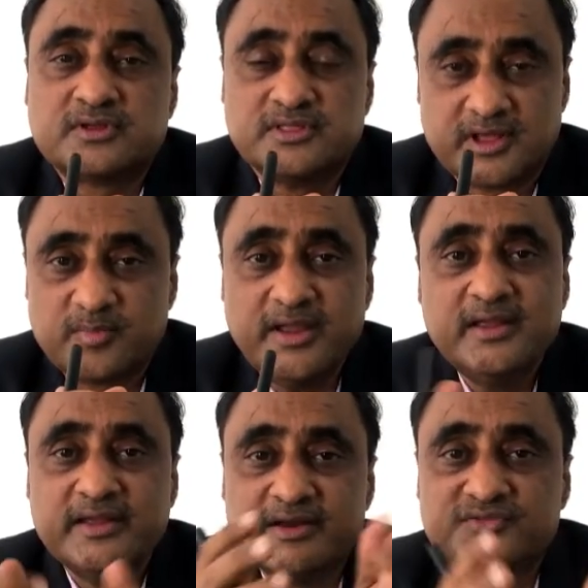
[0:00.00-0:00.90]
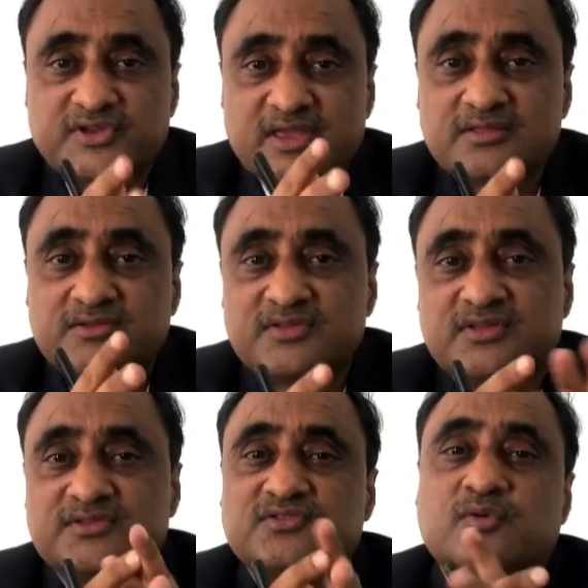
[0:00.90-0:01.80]
Thereby it's checking the
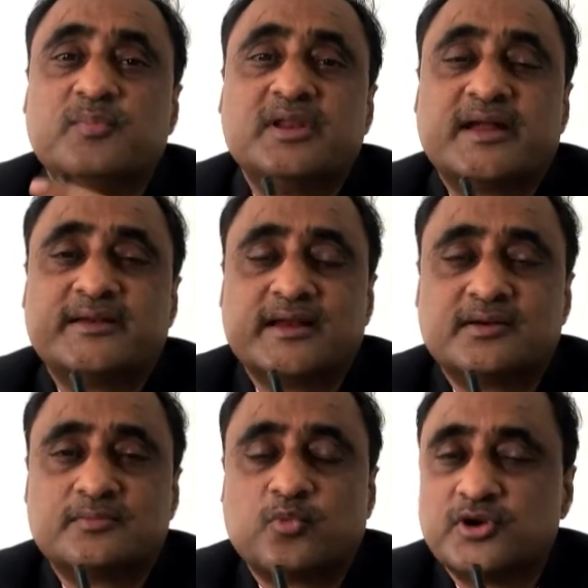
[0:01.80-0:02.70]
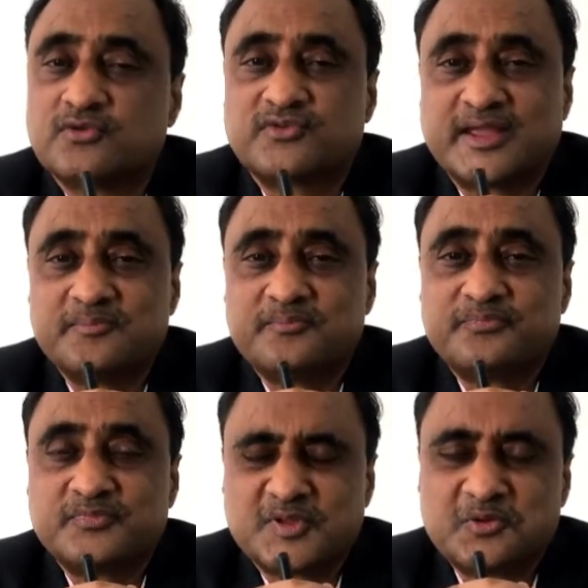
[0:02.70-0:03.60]
synthesis of milk at that point of time,
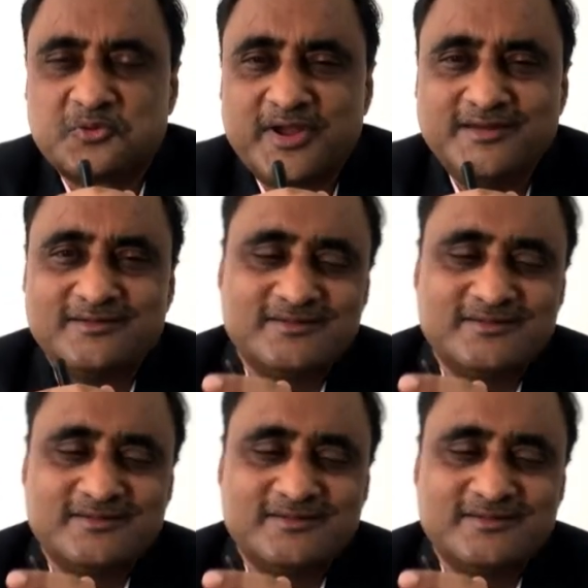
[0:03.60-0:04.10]
right?